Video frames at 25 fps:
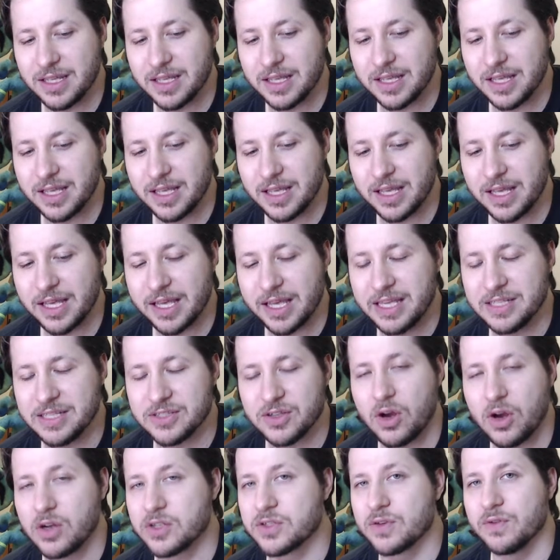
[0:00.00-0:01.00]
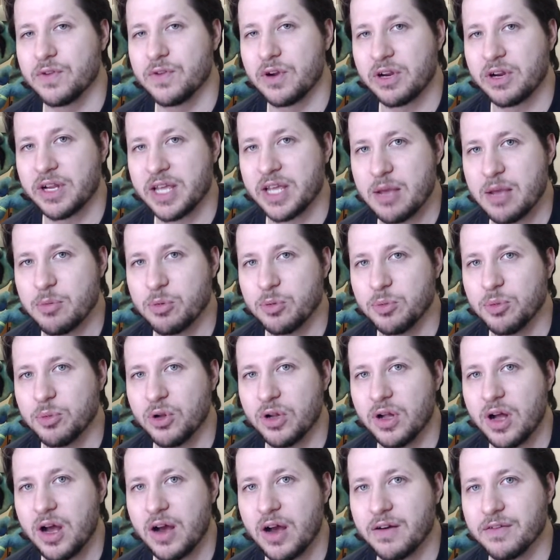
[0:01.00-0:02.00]
he's also very capable
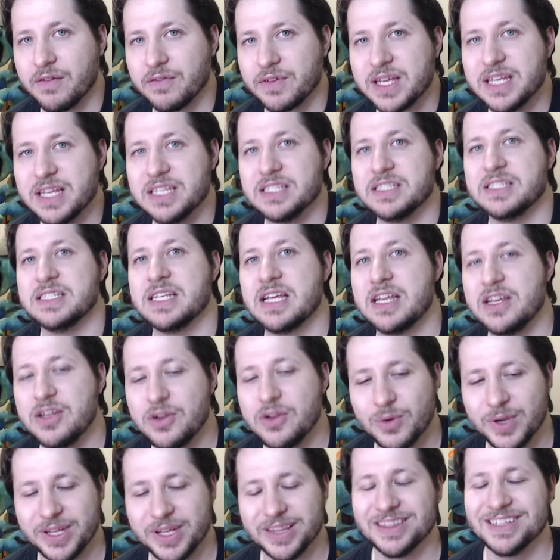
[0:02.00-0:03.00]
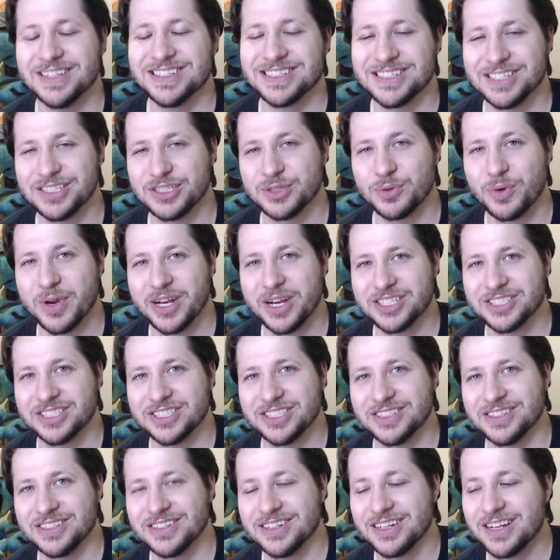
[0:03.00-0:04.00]
of continuing the
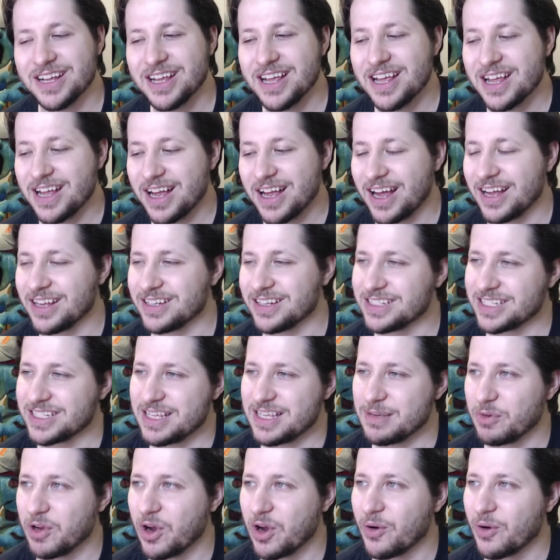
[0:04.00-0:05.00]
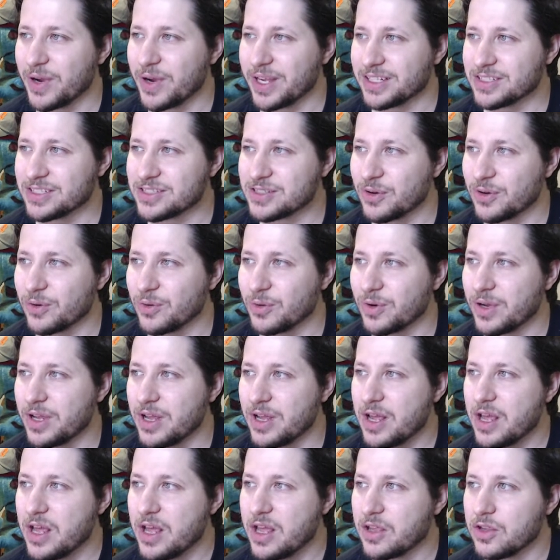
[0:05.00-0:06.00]
situation to keep going. So
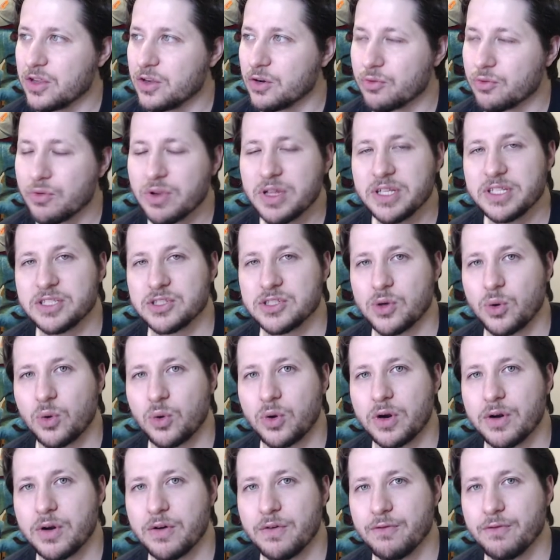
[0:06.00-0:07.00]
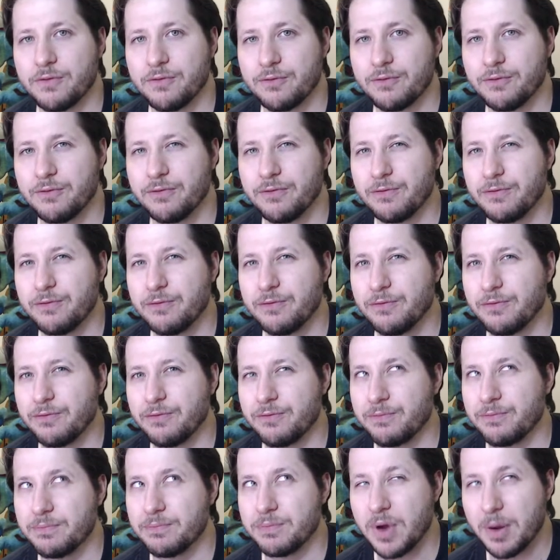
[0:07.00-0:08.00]
you're really torn
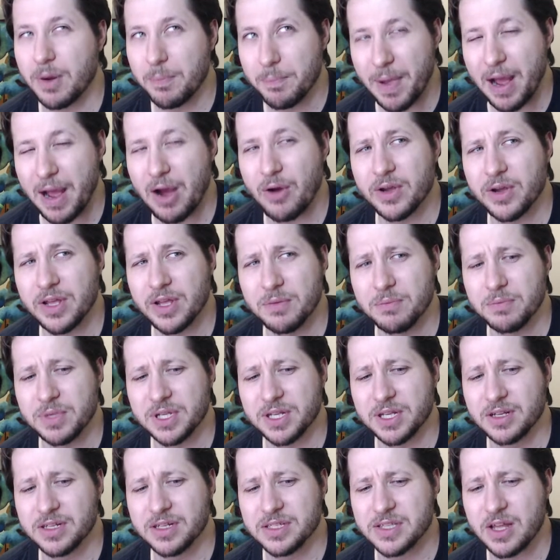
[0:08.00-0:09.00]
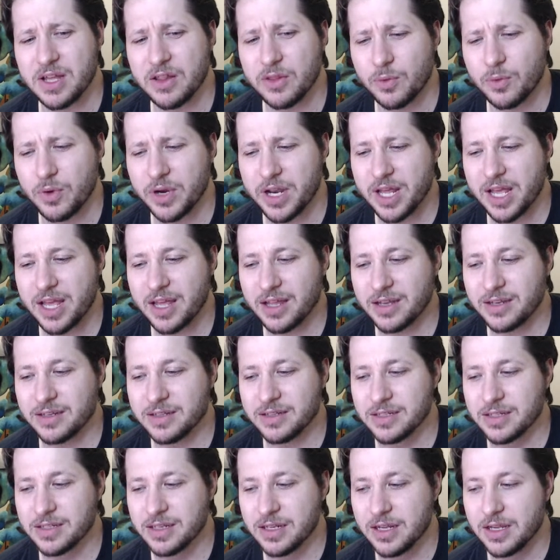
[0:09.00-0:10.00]
about him, because on the one hand,
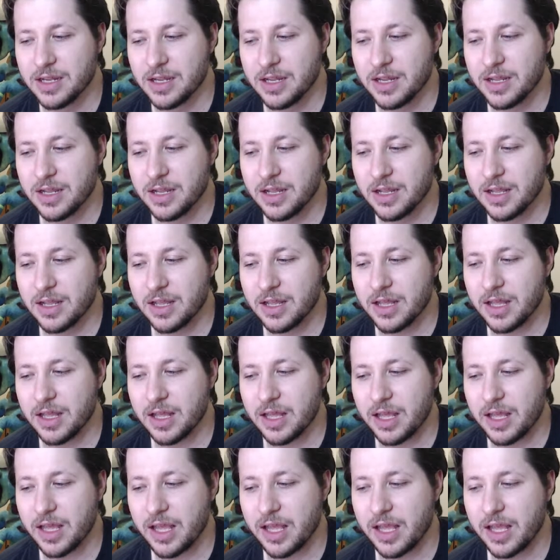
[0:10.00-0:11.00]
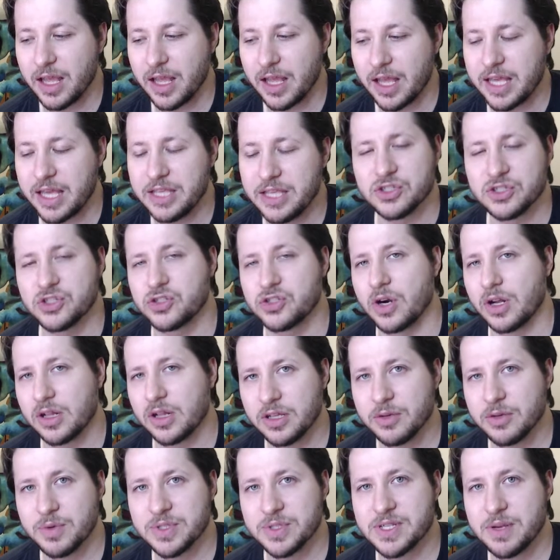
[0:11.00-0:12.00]
he's
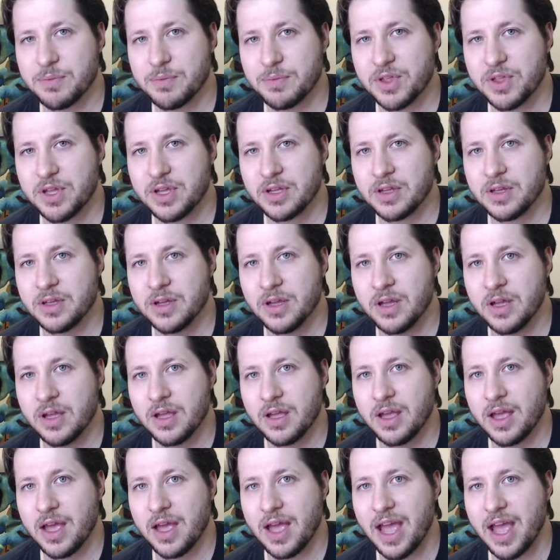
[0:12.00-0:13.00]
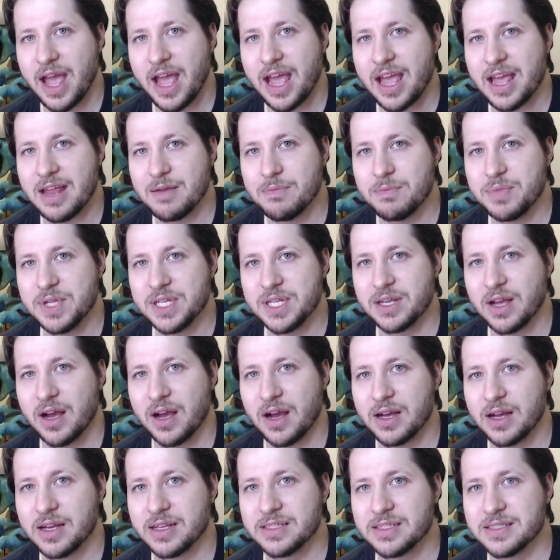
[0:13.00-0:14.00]
struggling with something, and
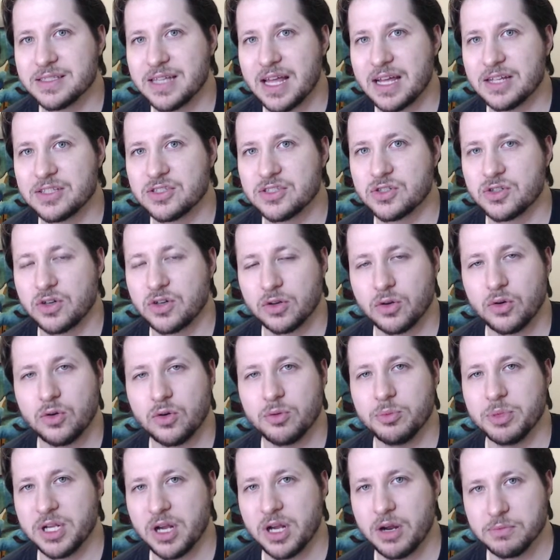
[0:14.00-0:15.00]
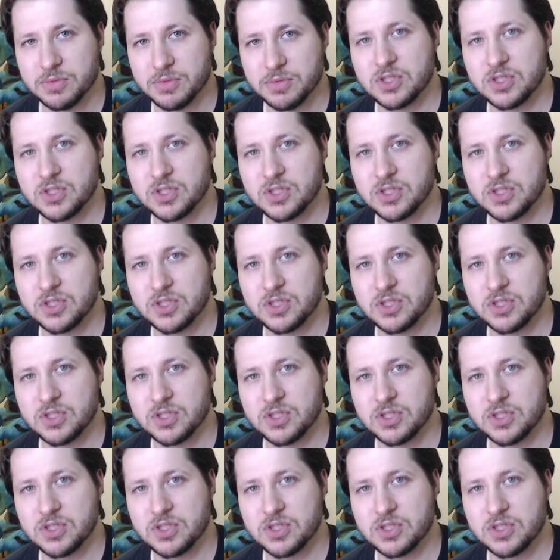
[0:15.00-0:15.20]
because that struggle becomes so